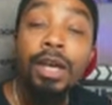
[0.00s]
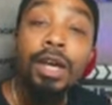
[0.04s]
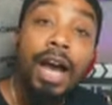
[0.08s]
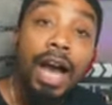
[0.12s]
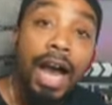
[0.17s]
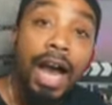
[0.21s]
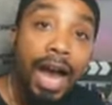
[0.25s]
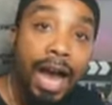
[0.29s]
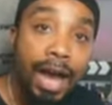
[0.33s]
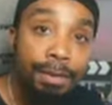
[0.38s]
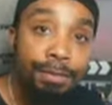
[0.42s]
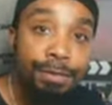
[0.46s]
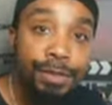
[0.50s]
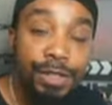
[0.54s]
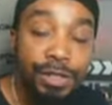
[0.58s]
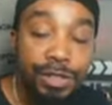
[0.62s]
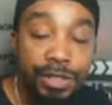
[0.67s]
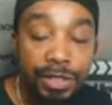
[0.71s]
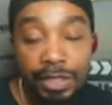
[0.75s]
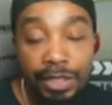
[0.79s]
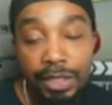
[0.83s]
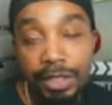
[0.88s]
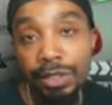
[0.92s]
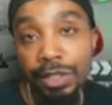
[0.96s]

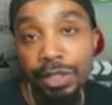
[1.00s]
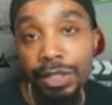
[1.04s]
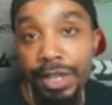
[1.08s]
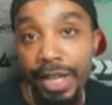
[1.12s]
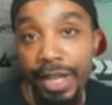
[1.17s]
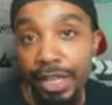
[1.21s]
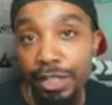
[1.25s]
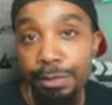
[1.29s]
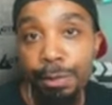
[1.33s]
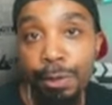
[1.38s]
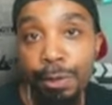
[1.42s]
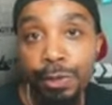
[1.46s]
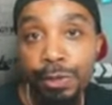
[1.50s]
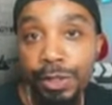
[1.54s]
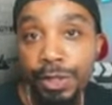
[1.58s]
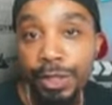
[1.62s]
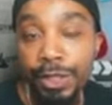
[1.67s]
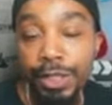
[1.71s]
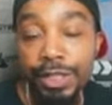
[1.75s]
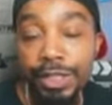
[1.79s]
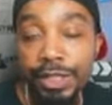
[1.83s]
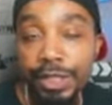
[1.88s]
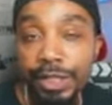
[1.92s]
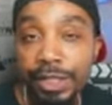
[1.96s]
Obviously, the next person
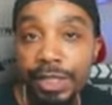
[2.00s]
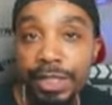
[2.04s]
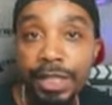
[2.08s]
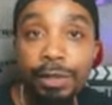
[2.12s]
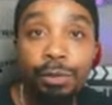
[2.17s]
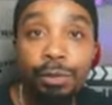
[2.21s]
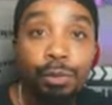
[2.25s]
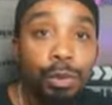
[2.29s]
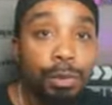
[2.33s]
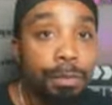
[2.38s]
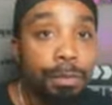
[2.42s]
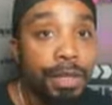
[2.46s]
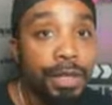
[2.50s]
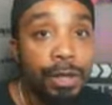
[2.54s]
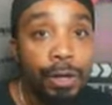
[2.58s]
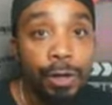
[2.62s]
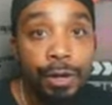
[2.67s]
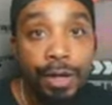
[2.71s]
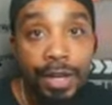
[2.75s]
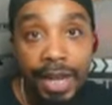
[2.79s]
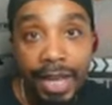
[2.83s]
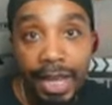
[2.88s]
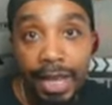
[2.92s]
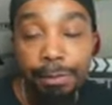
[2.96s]
to succeed would be her
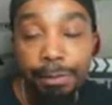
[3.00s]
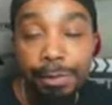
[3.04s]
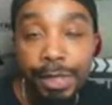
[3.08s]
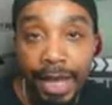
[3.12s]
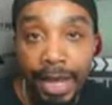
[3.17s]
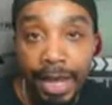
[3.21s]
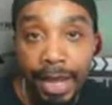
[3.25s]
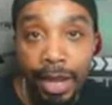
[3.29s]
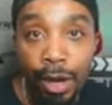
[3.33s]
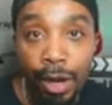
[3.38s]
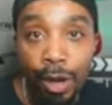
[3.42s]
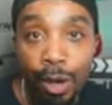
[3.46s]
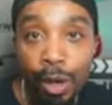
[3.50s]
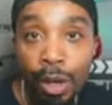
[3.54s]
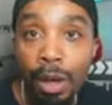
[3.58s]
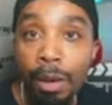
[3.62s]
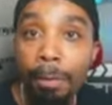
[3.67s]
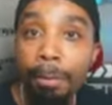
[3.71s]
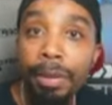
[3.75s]
named heir.